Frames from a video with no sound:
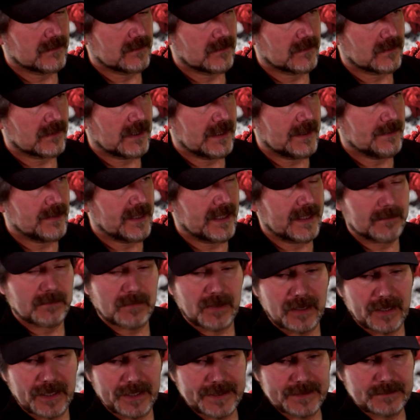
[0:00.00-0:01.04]
Keep that in
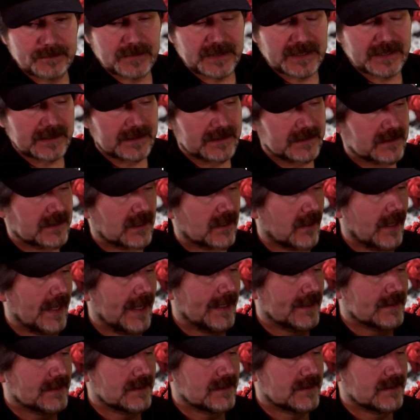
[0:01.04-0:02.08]
mind, because
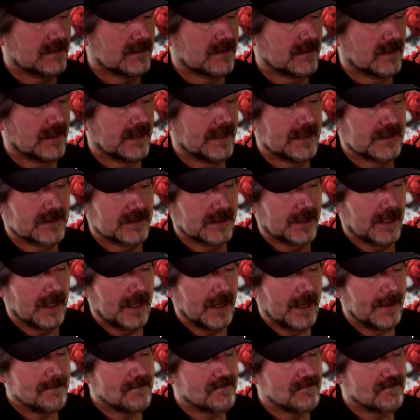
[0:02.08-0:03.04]
glass is not,